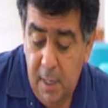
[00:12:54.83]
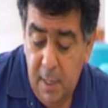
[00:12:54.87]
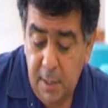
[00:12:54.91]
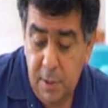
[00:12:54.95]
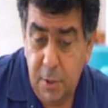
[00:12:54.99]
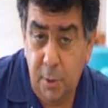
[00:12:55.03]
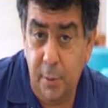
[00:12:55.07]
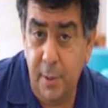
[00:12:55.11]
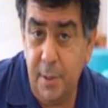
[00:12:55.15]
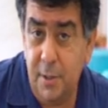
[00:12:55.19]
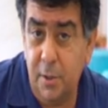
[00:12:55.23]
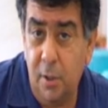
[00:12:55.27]

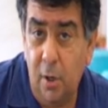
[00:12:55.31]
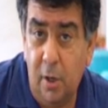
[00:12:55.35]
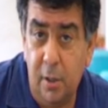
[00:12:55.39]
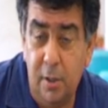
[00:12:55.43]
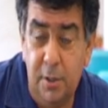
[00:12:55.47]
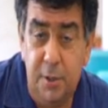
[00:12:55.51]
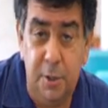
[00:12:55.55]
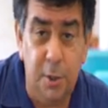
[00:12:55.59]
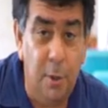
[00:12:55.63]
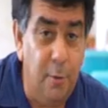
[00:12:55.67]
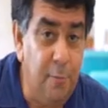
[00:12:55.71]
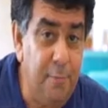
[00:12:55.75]
So it's got
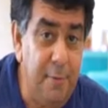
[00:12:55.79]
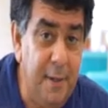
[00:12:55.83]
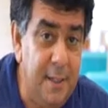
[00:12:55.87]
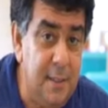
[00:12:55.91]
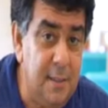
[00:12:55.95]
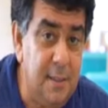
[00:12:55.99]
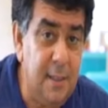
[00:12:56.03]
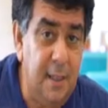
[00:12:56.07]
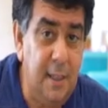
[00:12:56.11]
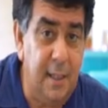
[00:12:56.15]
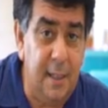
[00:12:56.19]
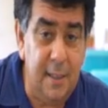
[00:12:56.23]

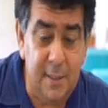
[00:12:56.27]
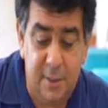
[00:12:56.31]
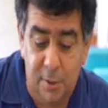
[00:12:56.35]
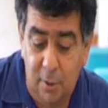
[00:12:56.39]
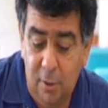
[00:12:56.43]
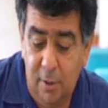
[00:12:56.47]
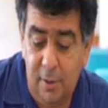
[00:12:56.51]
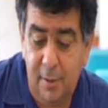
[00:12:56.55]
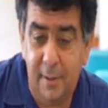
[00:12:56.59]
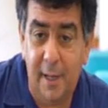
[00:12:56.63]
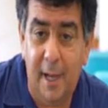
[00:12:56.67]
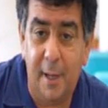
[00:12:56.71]
geofencing, it's
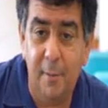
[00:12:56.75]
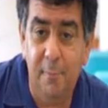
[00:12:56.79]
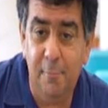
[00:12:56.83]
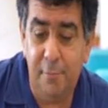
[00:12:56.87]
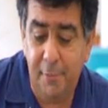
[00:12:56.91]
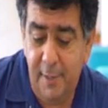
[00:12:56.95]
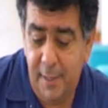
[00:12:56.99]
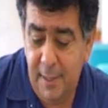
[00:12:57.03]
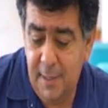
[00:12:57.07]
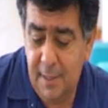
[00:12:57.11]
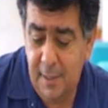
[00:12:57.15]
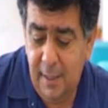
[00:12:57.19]
got time
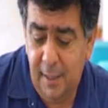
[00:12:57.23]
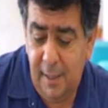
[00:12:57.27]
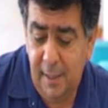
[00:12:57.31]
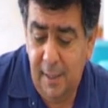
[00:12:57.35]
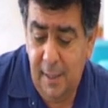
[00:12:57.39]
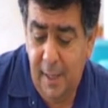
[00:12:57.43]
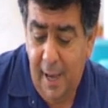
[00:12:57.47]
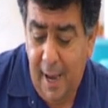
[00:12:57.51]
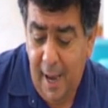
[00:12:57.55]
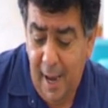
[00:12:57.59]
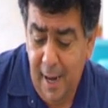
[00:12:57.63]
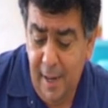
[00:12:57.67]

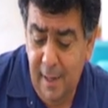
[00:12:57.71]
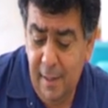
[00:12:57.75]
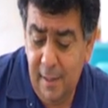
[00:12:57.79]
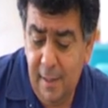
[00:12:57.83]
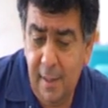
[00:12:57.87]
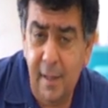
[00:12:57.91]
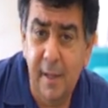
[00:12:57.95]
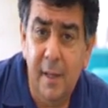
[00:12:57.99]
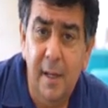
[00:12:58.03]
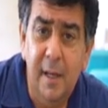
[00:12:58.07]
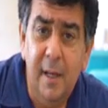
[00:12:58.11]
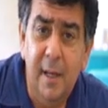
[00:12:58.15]
fencing, and
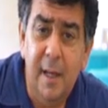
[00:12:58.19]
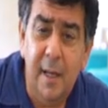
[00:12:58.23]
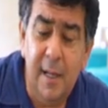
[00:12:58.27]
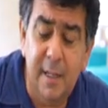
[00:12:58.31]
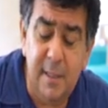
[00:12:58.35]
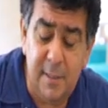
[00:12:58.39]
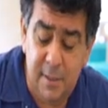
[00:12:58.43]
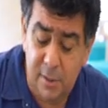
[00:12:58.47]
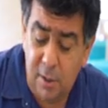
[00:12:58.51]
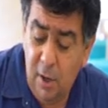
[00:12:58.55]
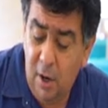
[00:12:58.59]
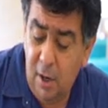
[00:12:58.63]

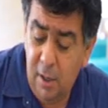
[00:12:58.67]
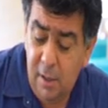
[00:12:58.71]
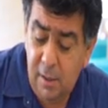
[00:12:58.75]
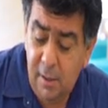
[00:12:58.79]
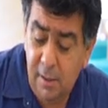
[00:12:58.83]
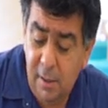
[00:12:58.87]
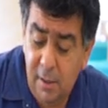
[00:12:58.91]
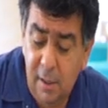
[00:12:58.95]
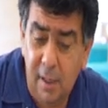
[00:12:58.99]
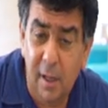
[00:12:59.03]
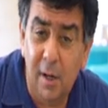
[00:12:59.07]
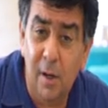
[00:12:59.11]
it's got
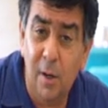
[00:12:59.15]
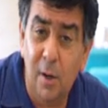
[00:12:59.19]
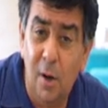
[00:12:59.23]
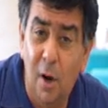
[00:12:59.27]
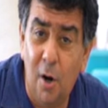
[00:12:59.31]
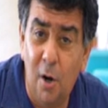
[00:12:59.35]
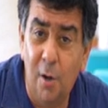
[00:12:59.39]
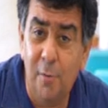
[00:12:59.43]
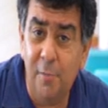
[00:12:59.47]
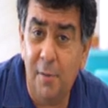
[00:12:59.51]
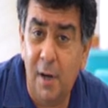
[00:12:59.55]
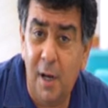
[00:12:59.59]
a
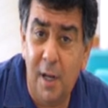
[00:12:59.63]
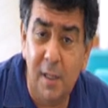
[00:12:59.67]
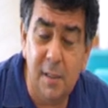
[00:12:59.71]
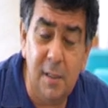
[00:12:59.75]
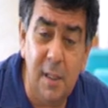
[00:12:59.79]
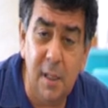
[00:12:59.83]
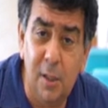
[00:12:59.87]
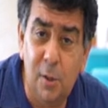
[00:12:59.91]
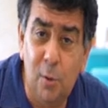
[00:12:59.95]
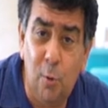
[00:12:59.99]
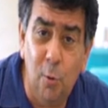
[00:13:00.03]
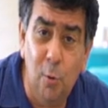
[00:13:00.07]
lot of
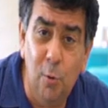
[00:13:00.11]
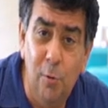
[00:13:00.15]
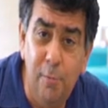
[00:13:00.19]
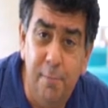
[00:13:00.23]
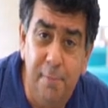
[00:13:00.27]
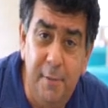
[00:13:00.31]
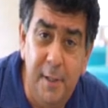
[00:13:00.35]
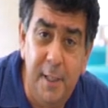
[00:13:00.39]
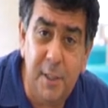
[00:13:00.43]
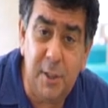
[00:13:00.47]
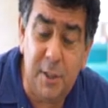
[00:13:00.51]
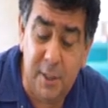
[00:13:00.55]
other cool
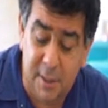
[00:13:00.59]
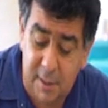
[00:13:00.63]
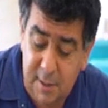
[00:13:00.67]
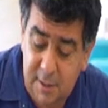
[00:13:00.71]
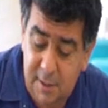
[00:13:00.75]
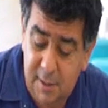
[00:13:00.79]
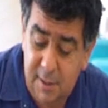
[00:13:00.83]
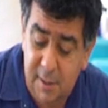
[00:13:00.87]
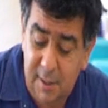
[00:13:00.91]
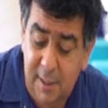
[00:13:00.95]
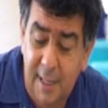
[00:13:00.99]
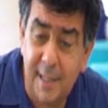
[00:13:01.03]

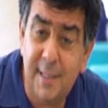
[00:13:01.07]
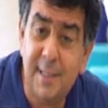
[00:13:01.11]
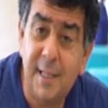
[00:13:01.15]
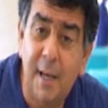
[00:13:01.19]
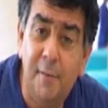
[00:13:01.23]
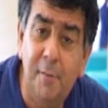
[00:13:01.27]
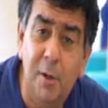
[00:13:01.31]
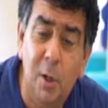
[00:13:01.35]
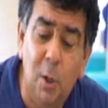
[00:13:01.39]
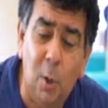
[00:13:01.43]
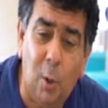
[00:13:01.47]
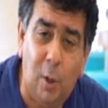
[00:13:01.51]
features. Let's
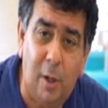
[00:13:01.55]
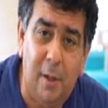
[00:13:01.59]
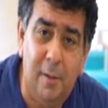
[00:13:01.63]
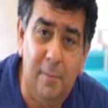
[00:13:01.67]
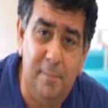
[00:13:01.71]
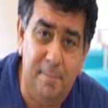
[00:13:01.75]
have a look.